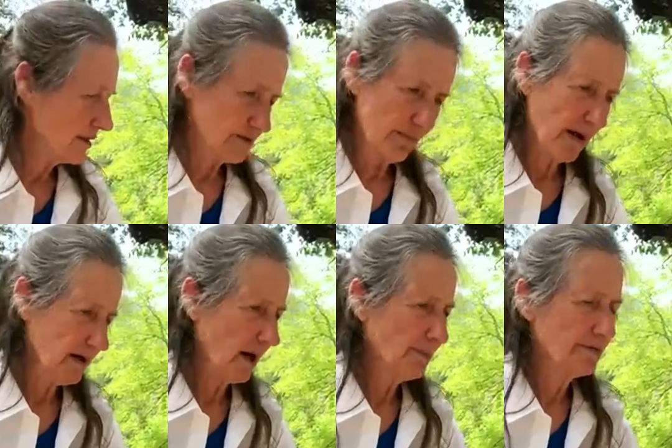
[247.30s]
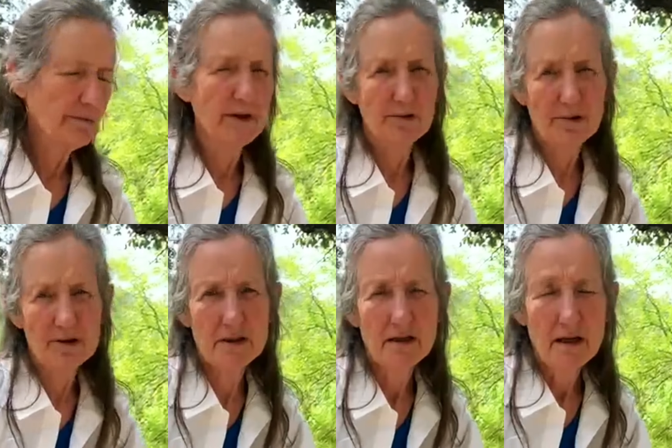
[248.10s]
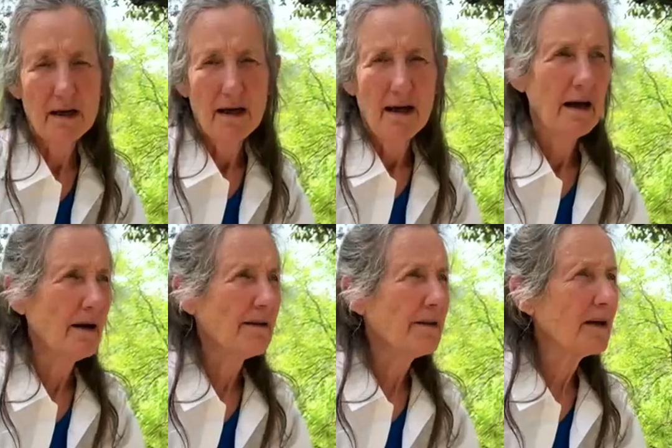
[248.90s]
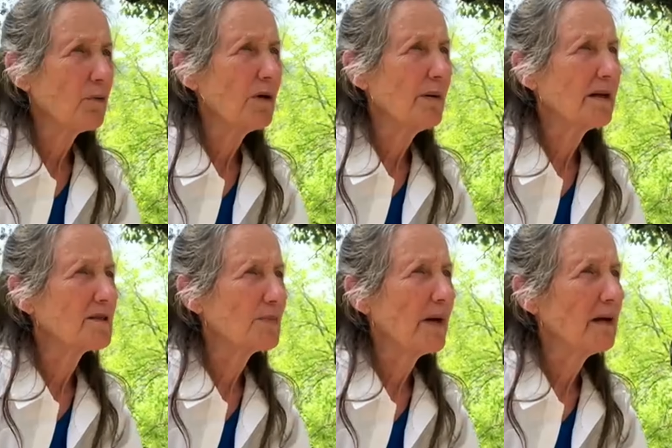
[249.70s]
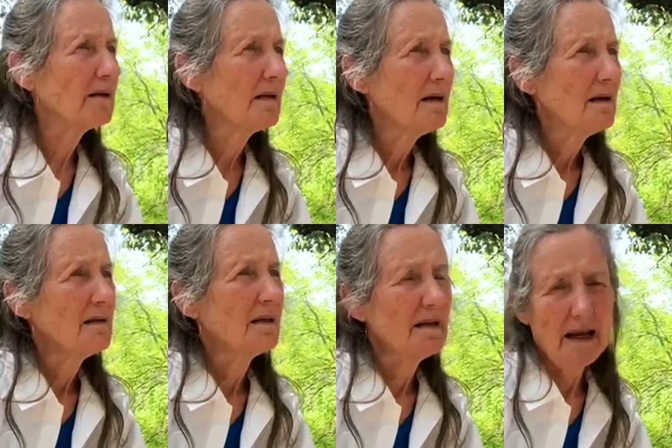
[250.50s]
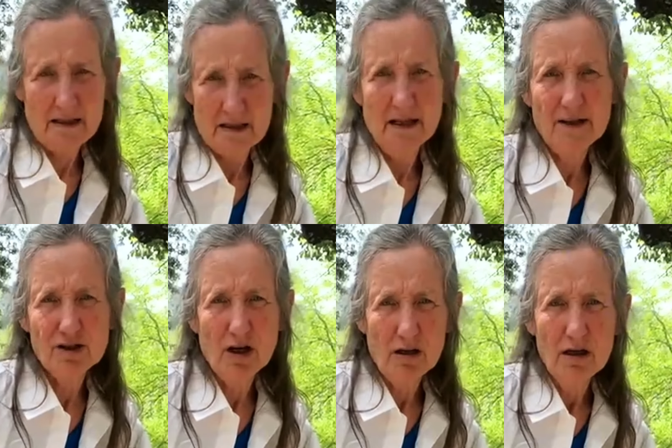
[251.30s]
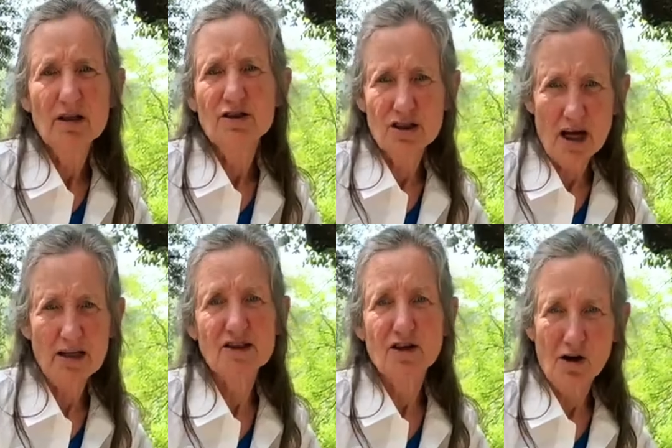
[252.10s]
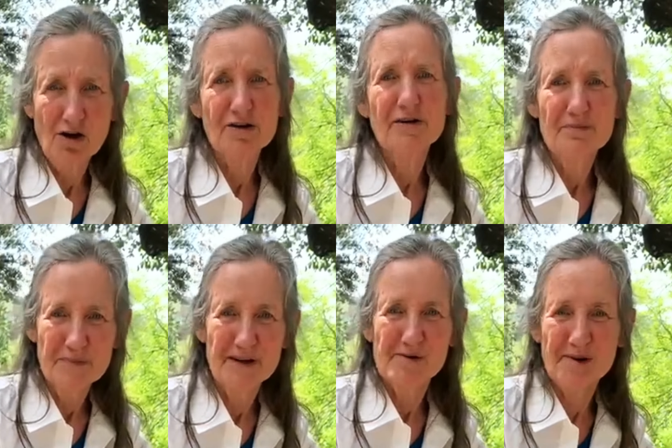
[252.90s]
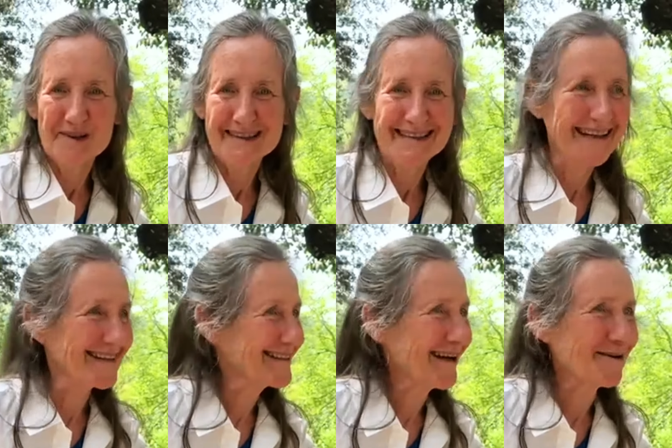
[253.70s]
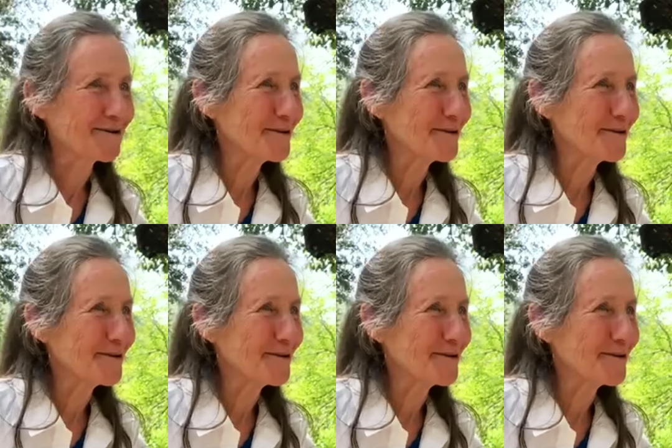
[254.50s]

is made up of minerals. And I think we better spend the next lecture just on minerals. They're so